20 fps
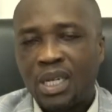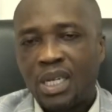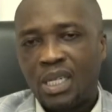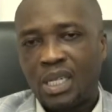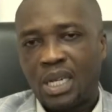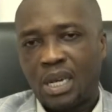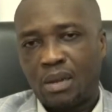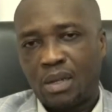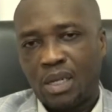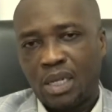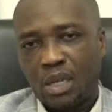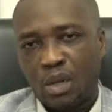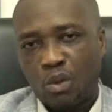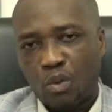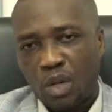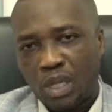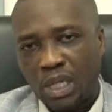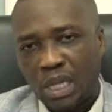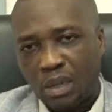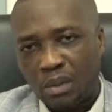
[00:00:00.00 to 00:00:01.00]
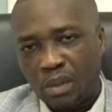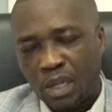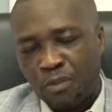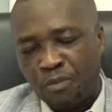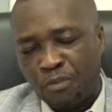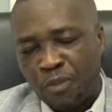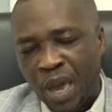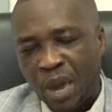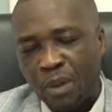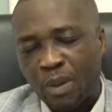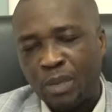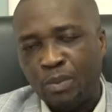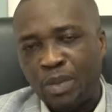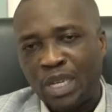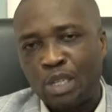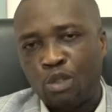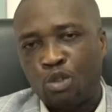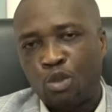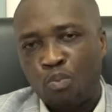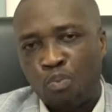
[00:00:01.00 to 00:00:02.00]
The parent
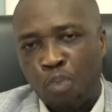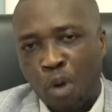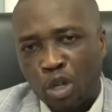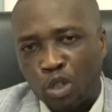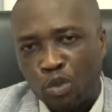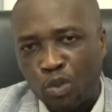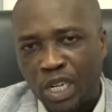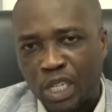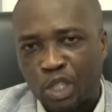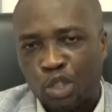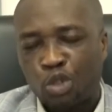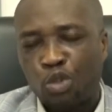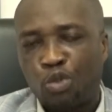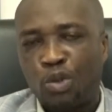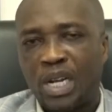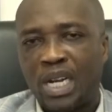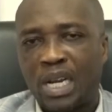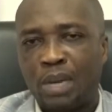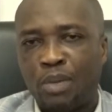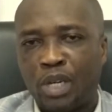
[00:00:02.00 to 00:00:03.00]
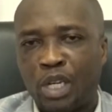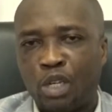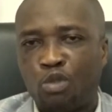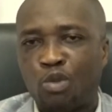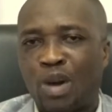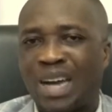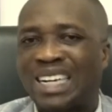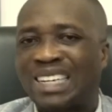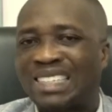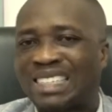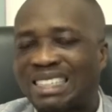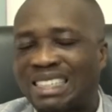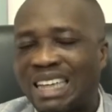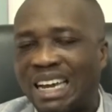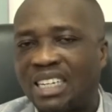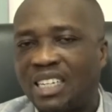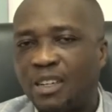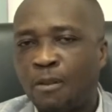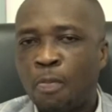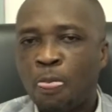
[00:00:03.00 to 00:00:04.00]
begins to bond with the children and begin to
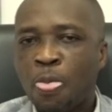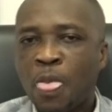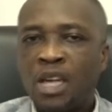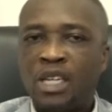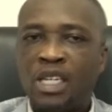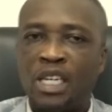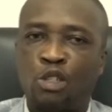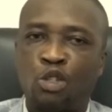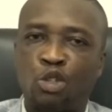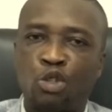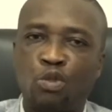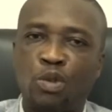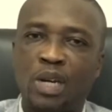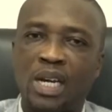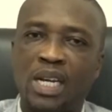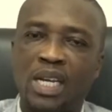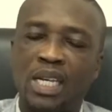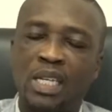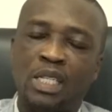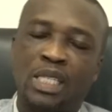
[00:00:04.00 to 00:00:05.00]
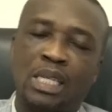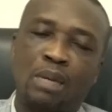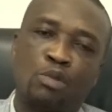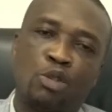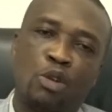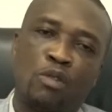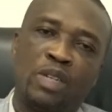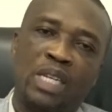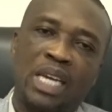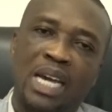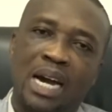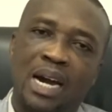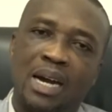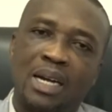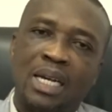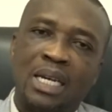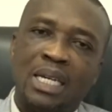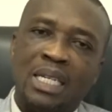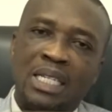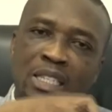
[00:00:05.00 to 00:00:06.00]
understand the children in terms of their
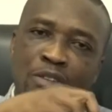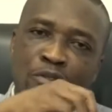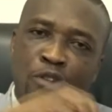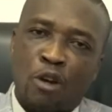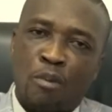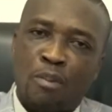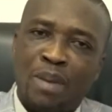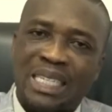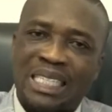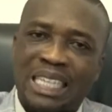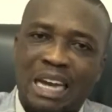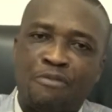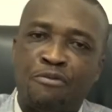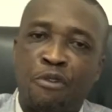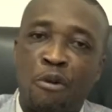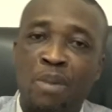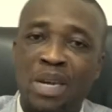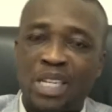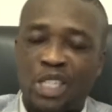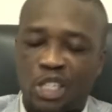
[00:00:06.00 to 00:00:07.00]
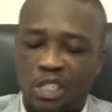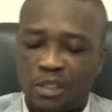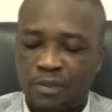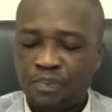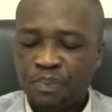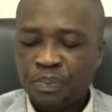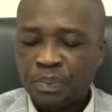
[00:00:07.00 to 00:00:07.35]
developmental formation.